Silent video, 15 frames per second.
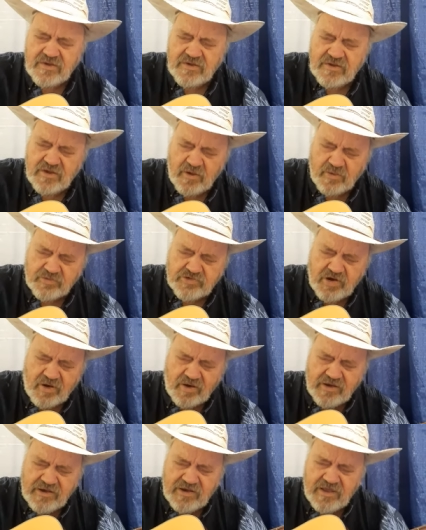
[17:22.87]
The old
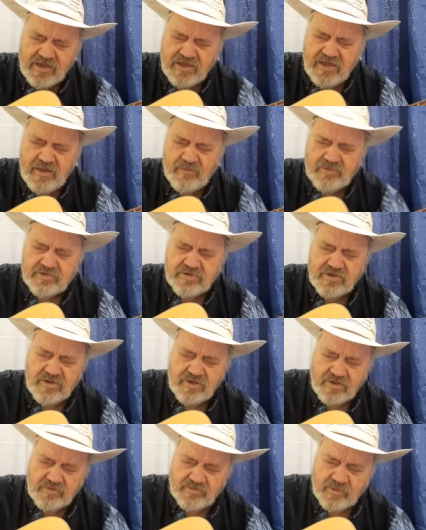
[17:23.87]
Charlie now, he was
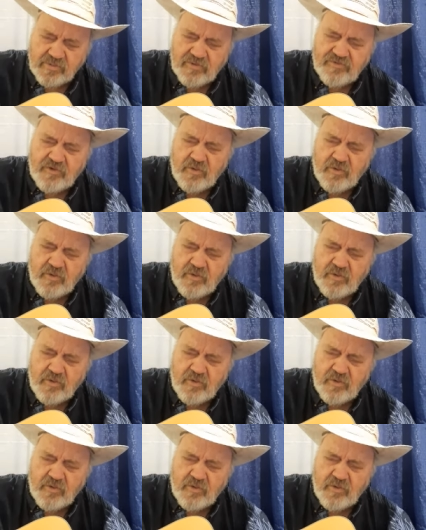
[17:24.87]
from the